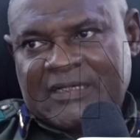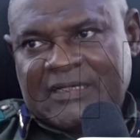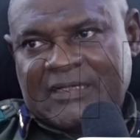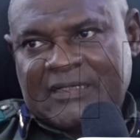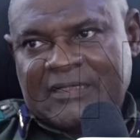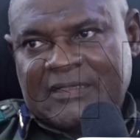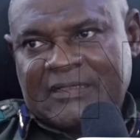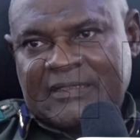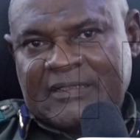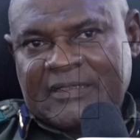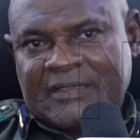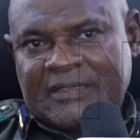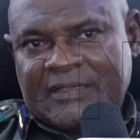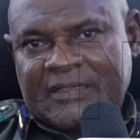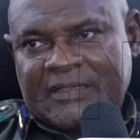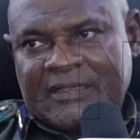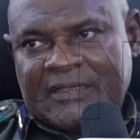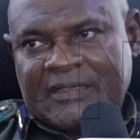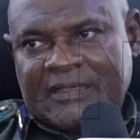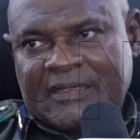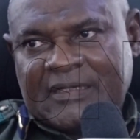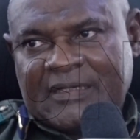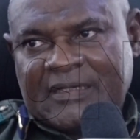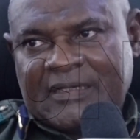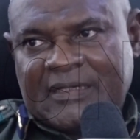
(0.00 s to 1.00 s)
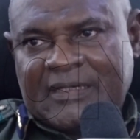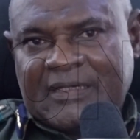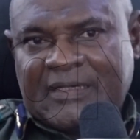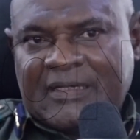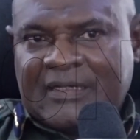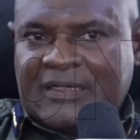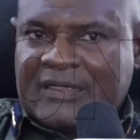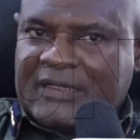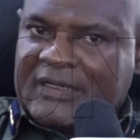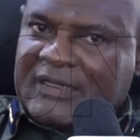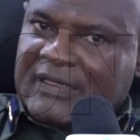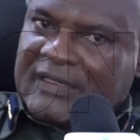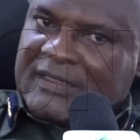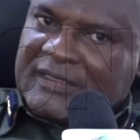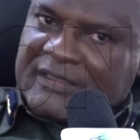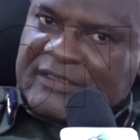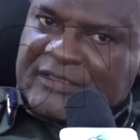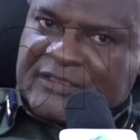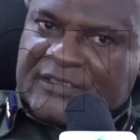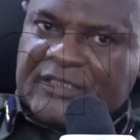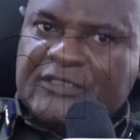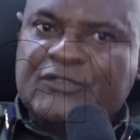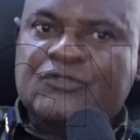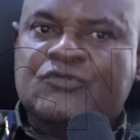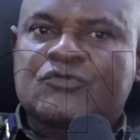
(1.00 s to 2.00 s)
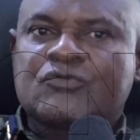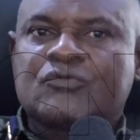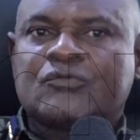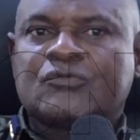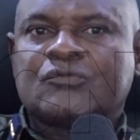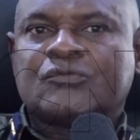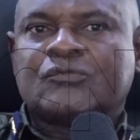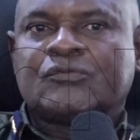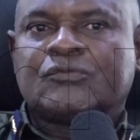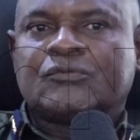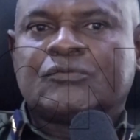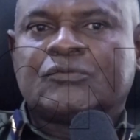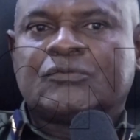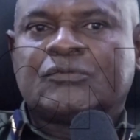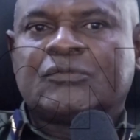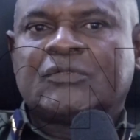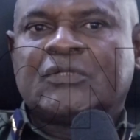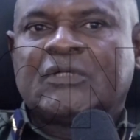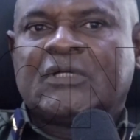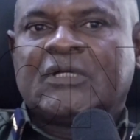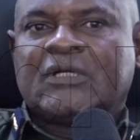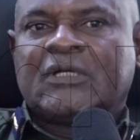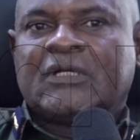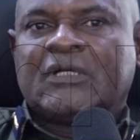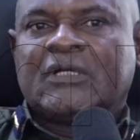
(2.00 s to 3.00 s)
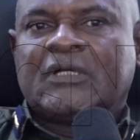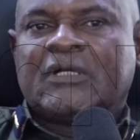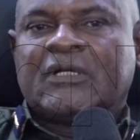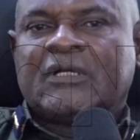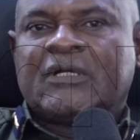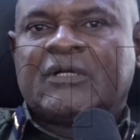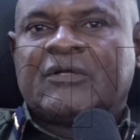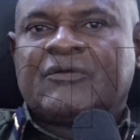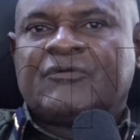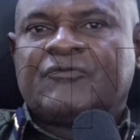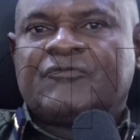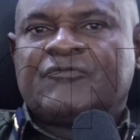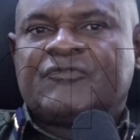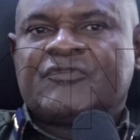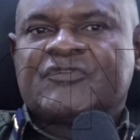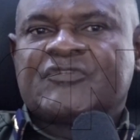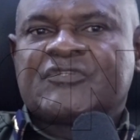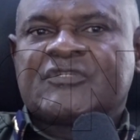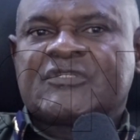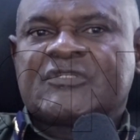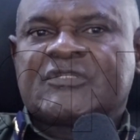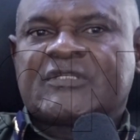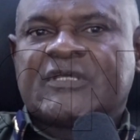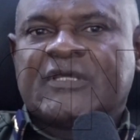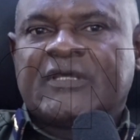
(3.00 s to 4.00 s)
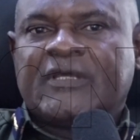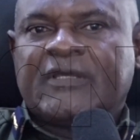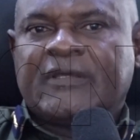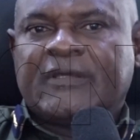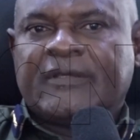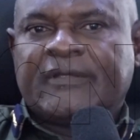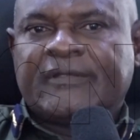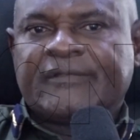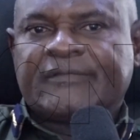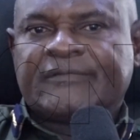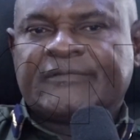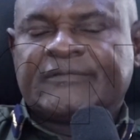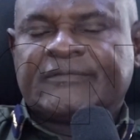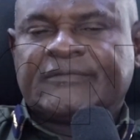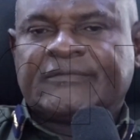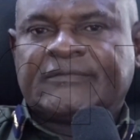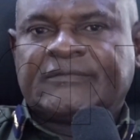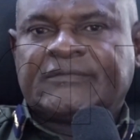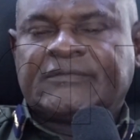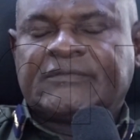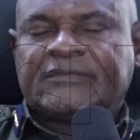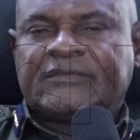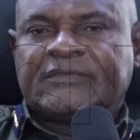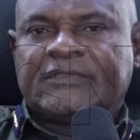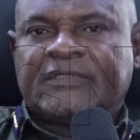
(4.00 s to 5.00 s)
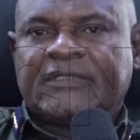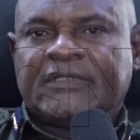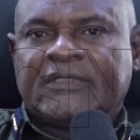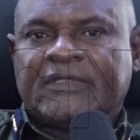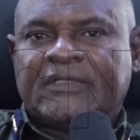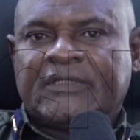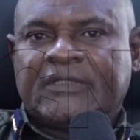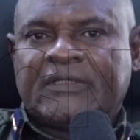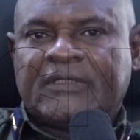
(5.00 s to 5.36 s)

And uh, I intend to visit uh, the,